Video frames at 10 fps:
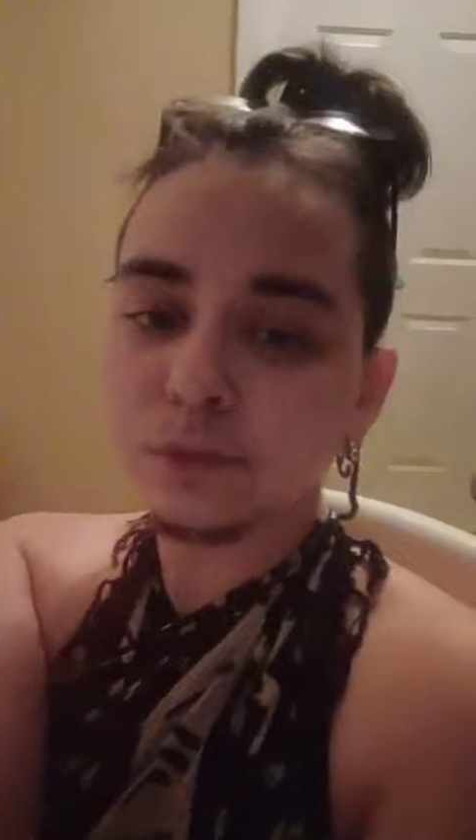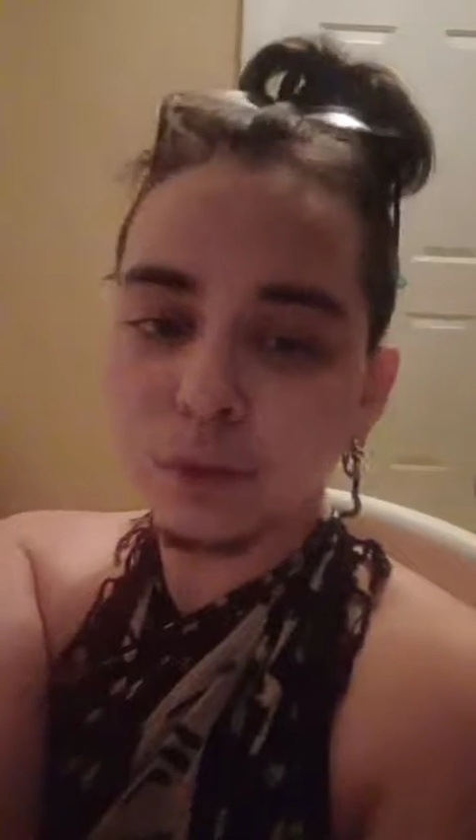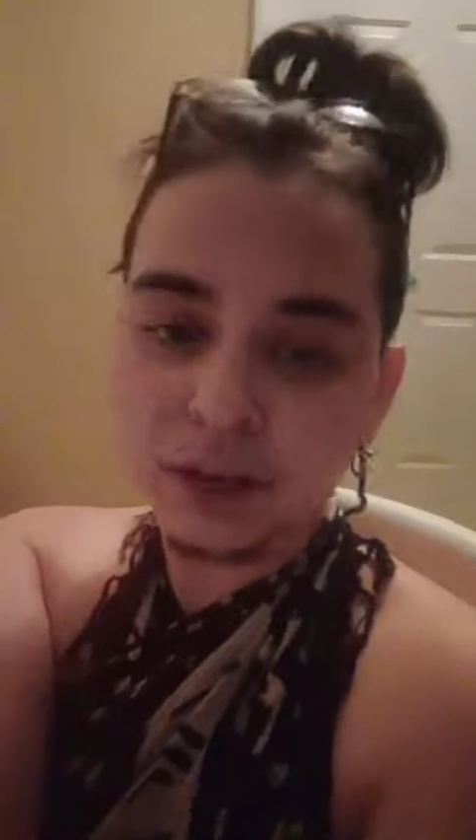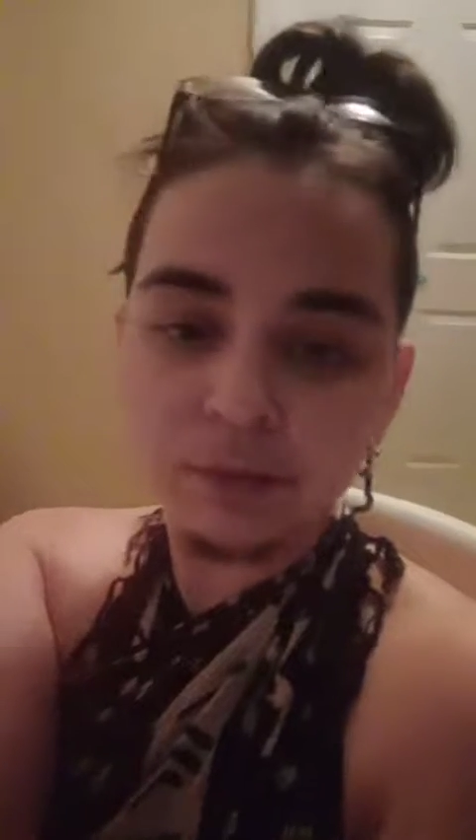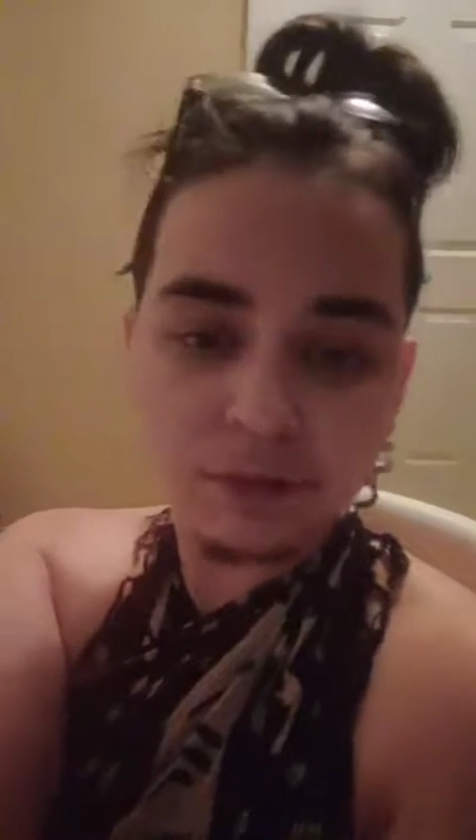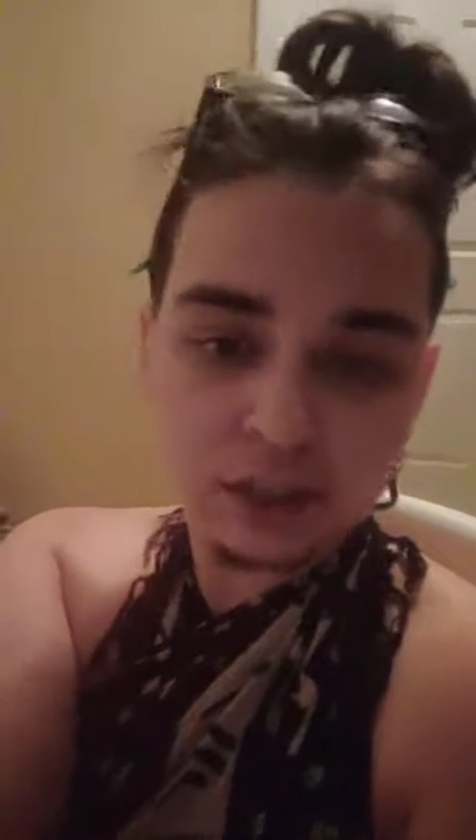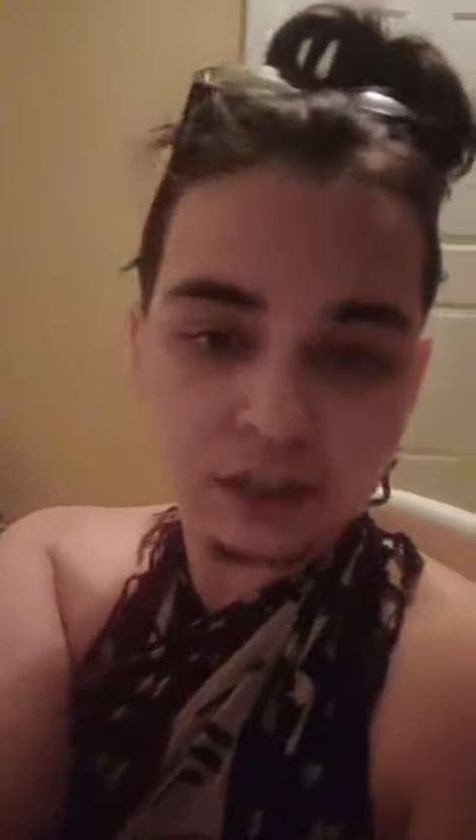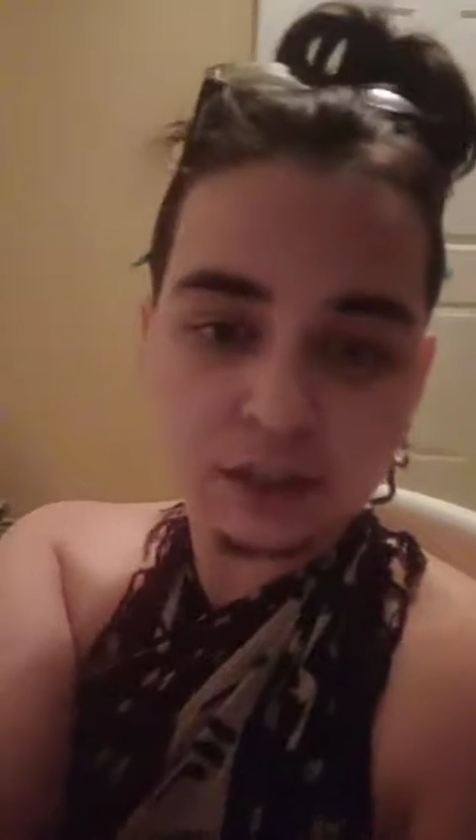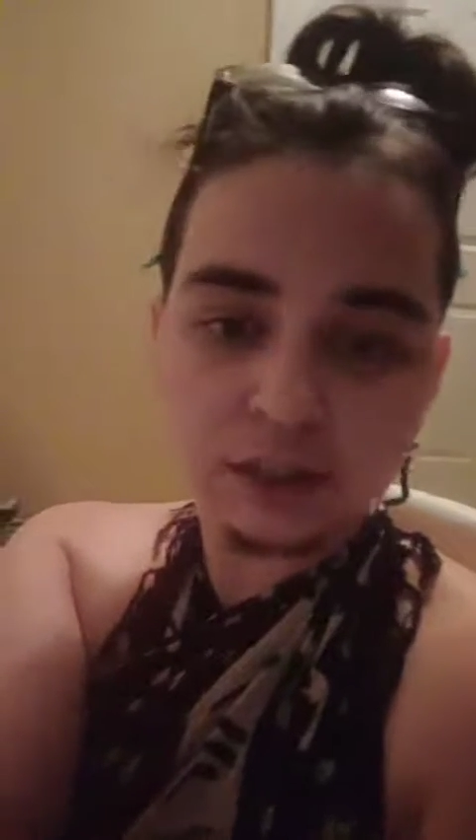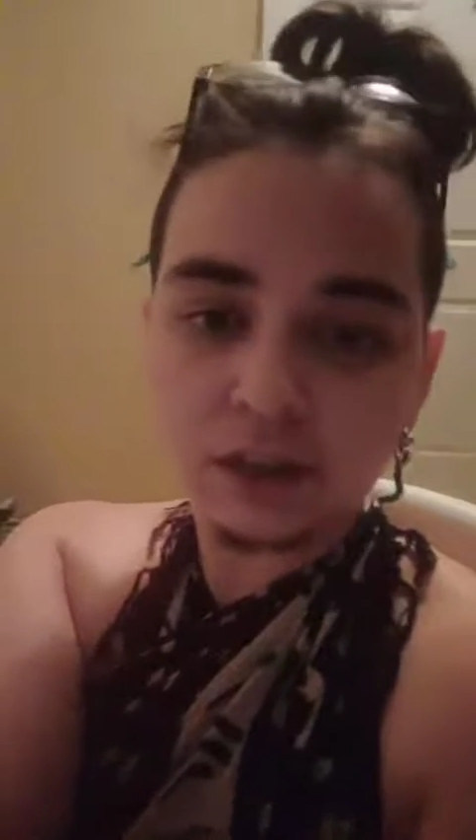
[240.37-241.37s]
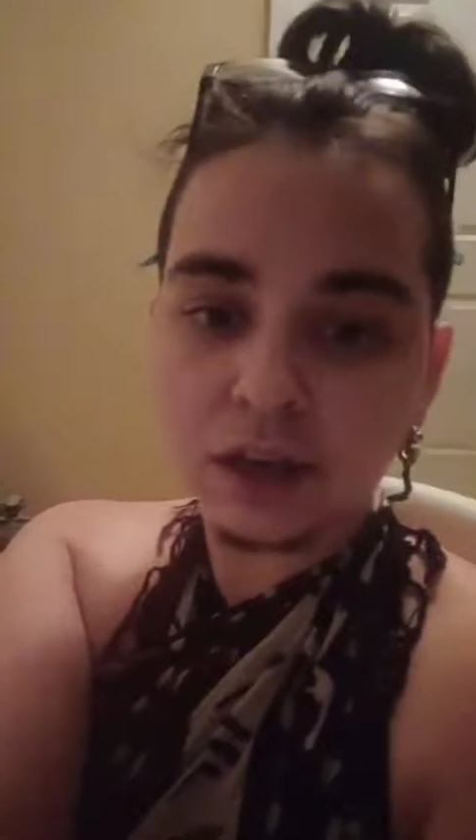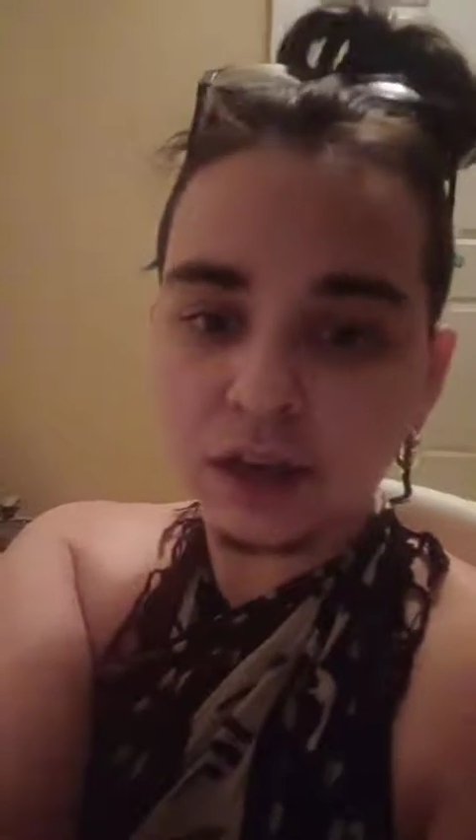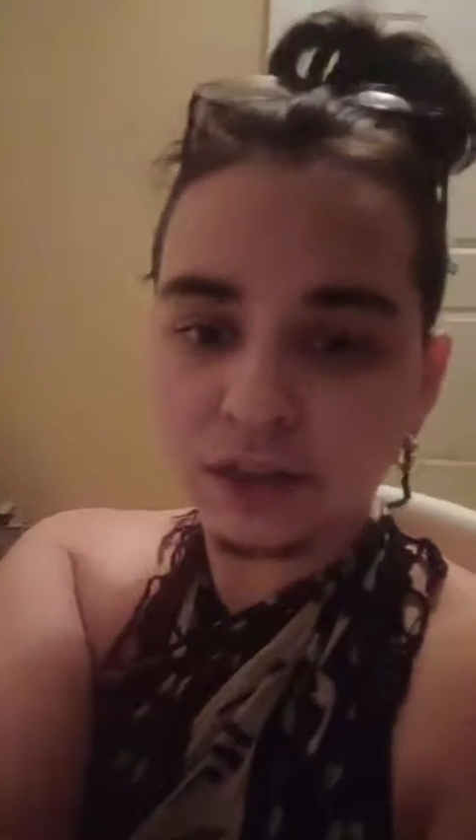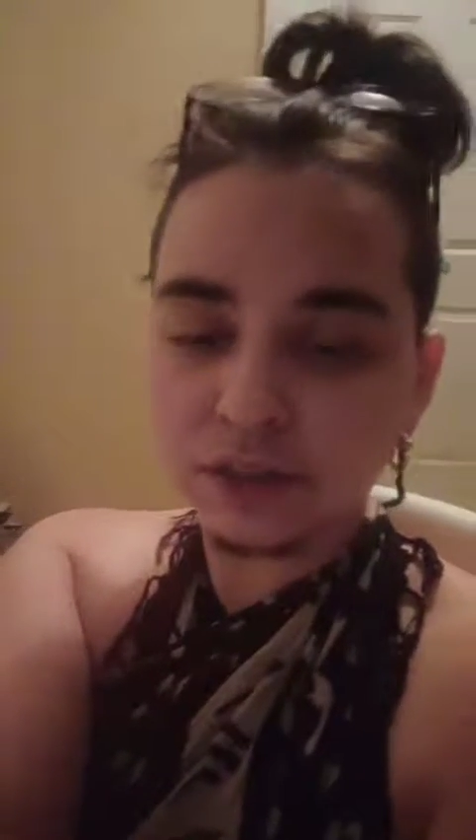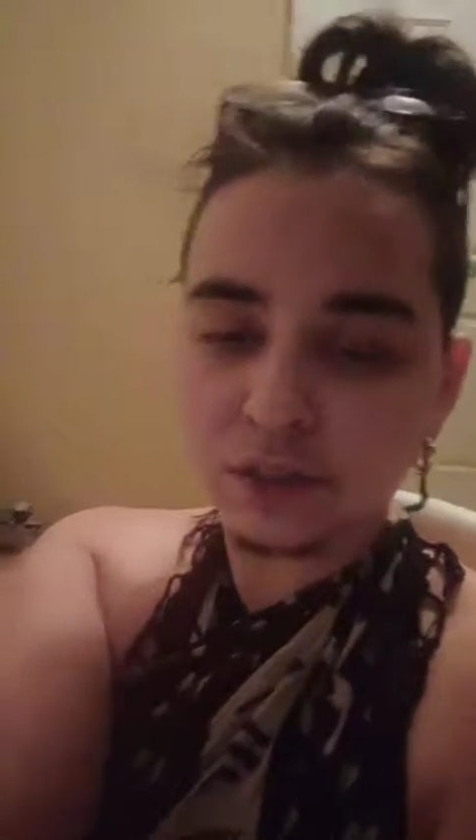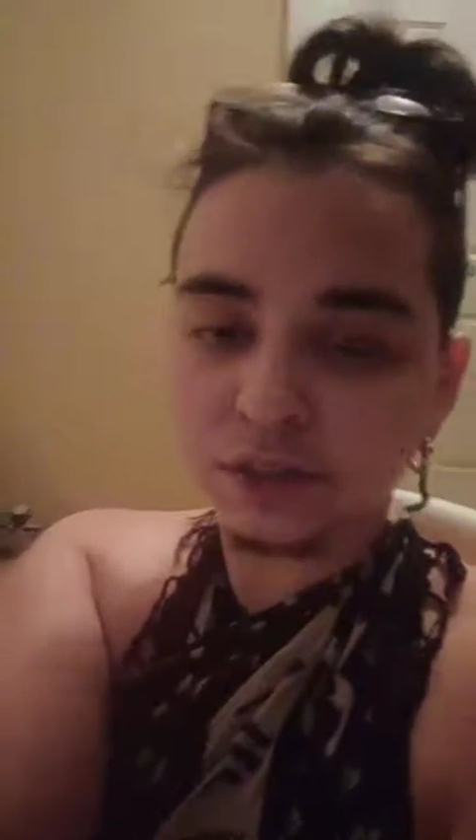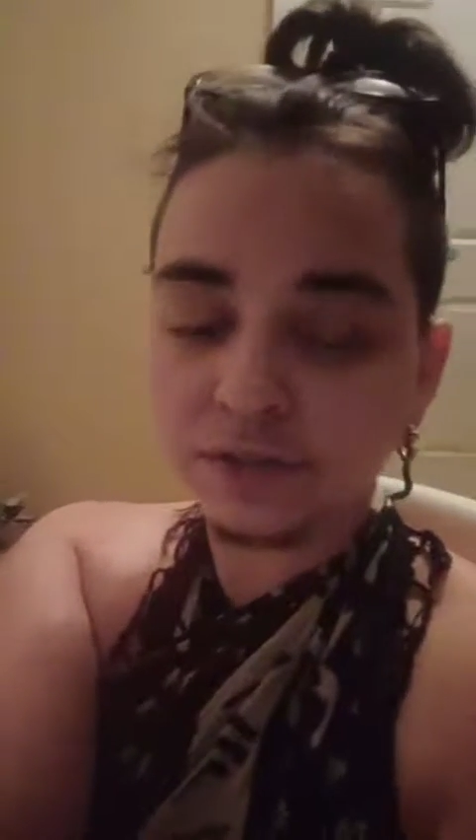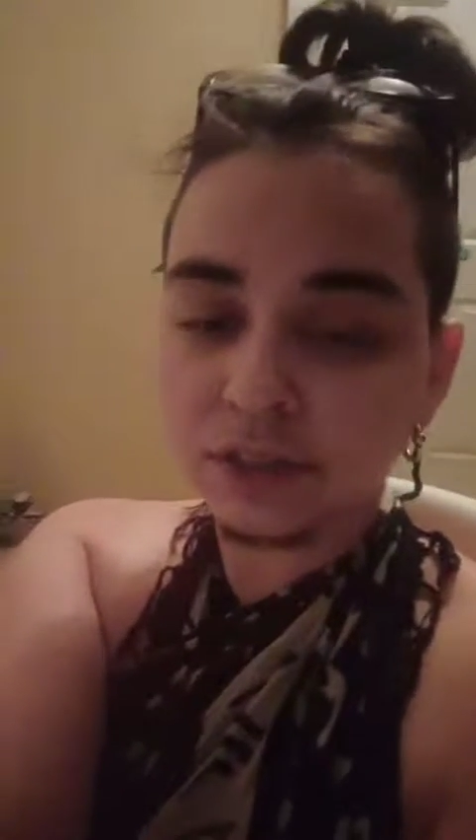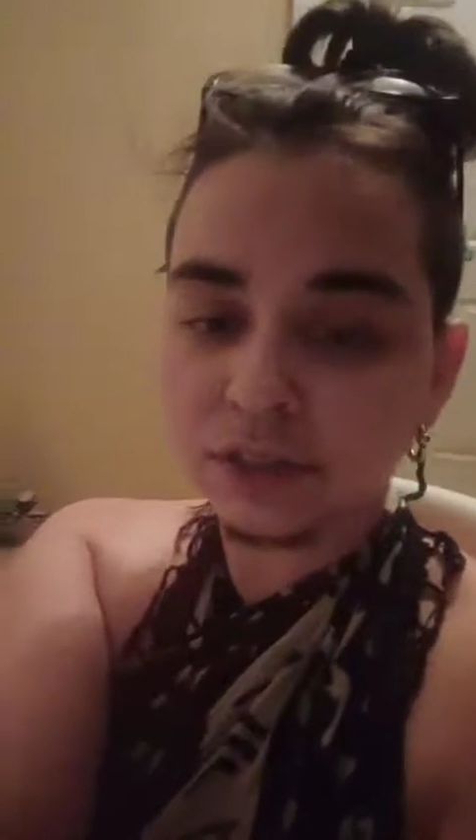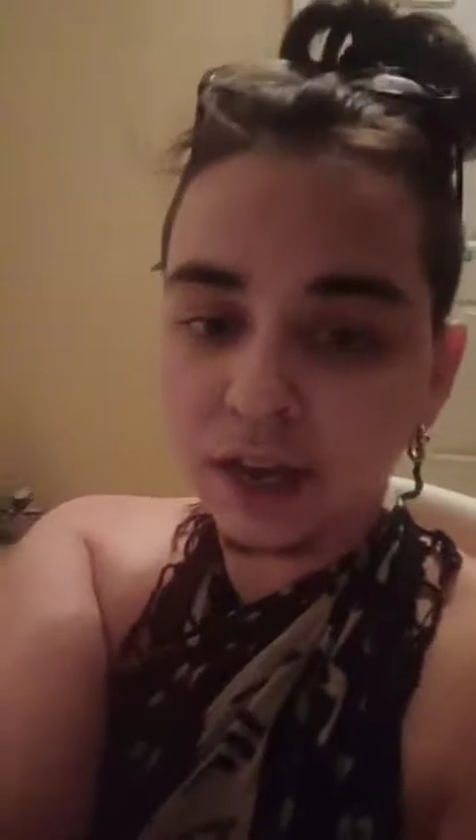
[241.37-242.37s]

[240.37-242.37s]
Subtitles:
what I'm getting. I deserve to